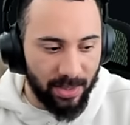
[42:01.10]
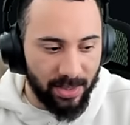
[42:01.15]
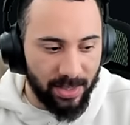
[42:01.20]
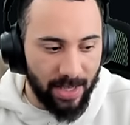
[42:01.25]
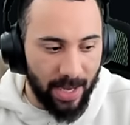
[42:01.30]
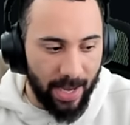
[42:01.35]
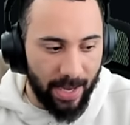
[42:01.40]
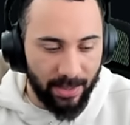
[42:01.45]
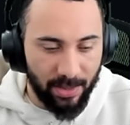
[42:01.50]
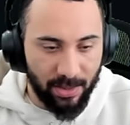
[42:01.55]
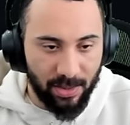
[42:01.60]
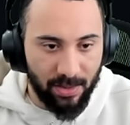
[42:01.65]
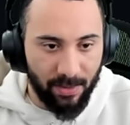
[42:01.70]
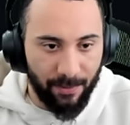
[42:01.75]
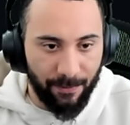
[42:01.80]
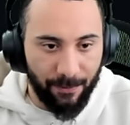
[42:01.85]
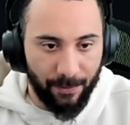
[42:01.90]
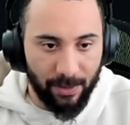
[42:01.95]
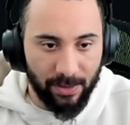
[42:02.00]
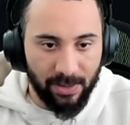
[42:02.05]
size
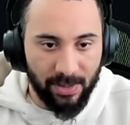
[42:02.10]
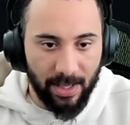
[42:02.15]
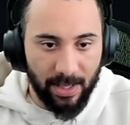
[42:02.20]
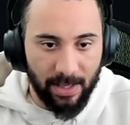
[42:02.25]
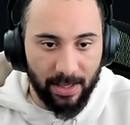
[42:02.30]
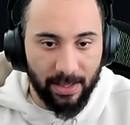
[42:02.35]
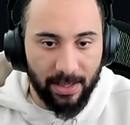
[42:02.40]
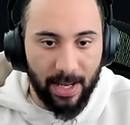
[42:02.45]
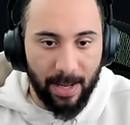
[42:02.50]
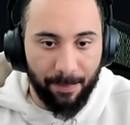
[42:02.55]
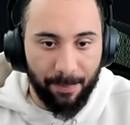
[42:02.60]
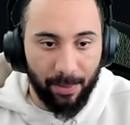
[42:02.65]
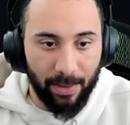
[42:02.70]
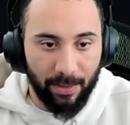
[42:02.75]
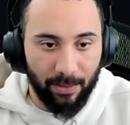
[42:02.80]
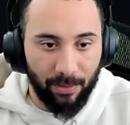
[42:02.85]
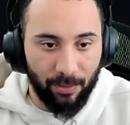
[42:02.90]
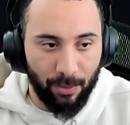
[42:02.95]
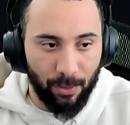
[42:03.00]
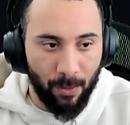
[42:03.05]
for a State of Decay
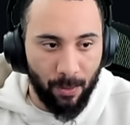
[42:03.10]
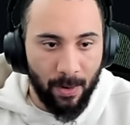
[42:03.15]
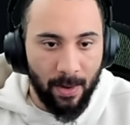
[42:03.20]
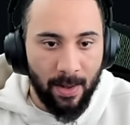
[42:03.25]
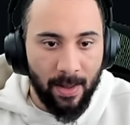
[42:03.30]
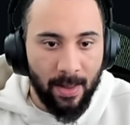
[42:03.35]
playthrough,